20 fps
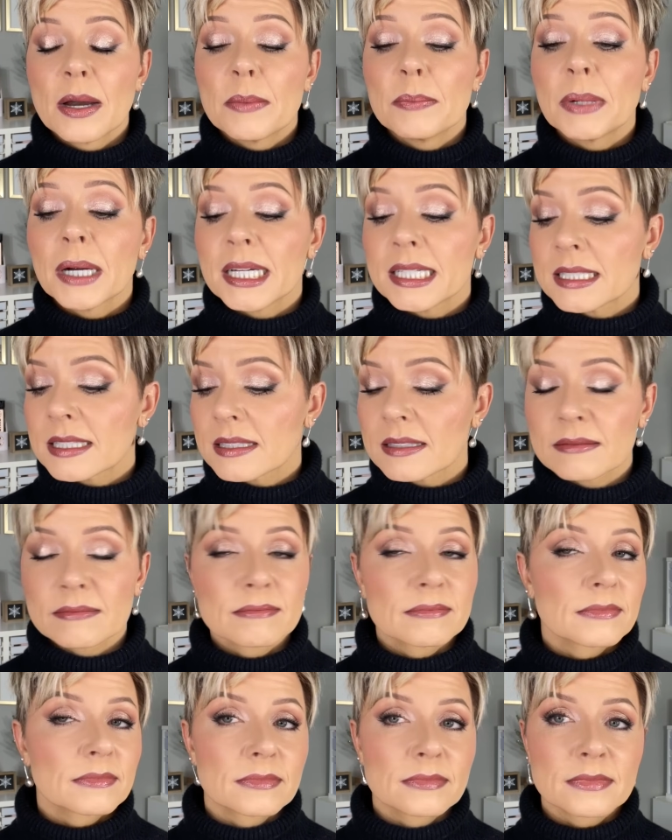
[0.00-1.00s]
But
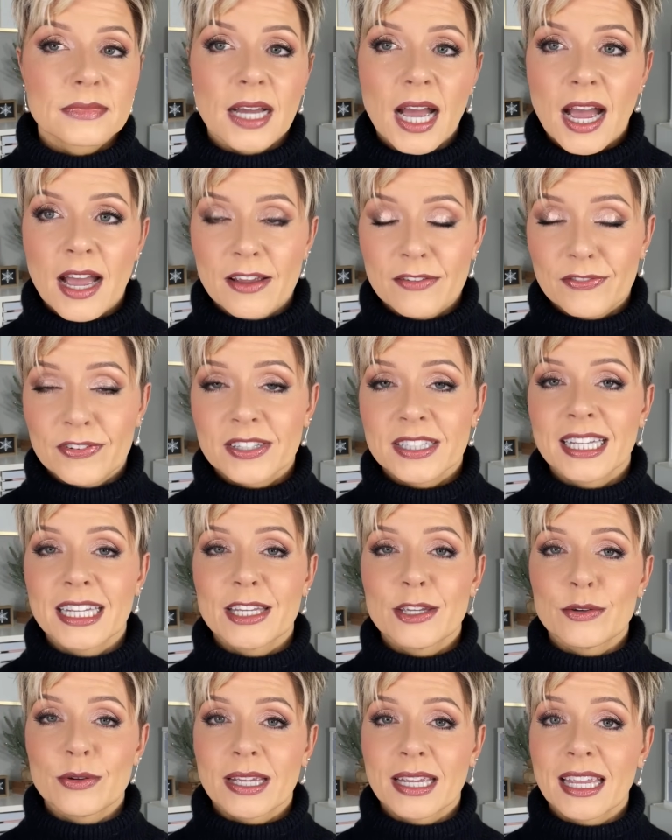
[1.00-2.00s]
I feel like
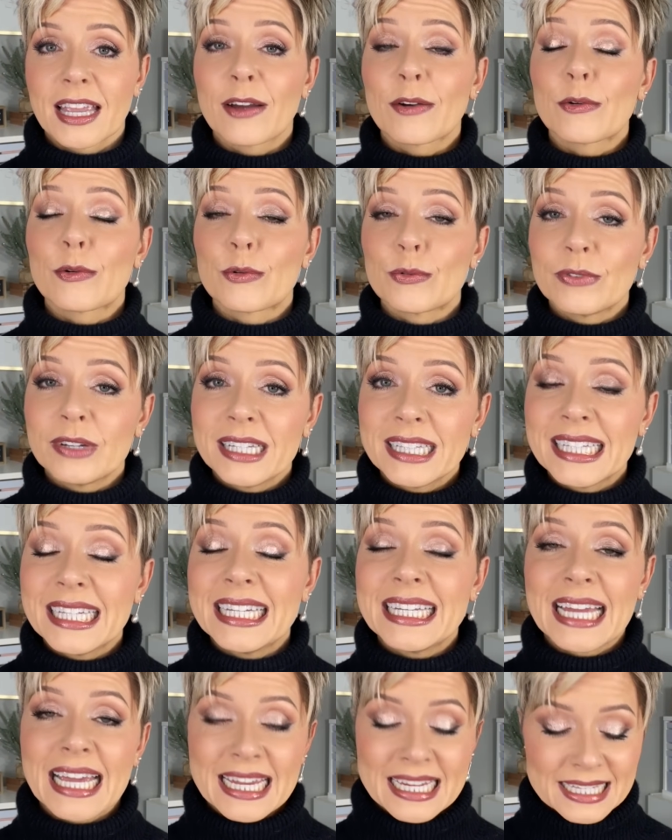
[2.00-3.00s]
you can get really
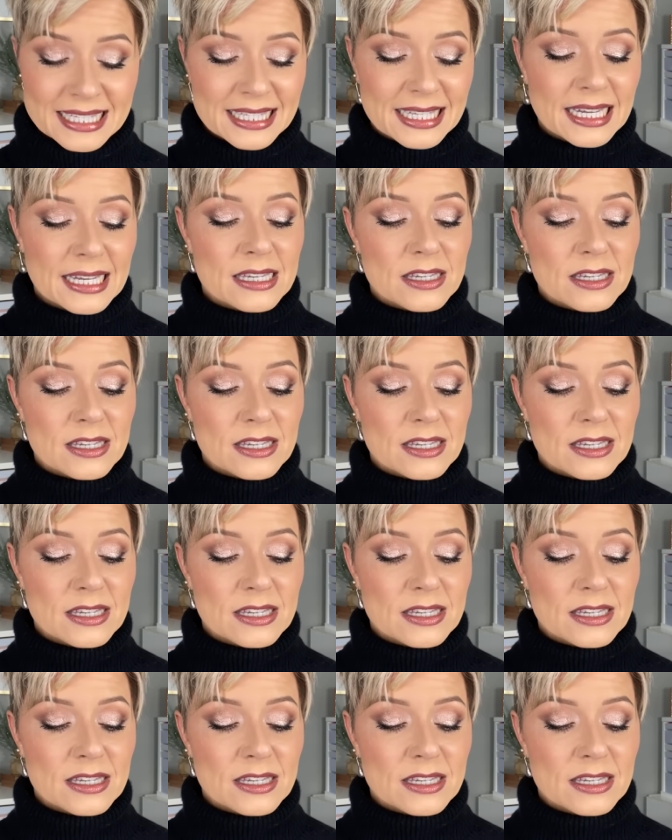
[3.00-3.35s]
nice,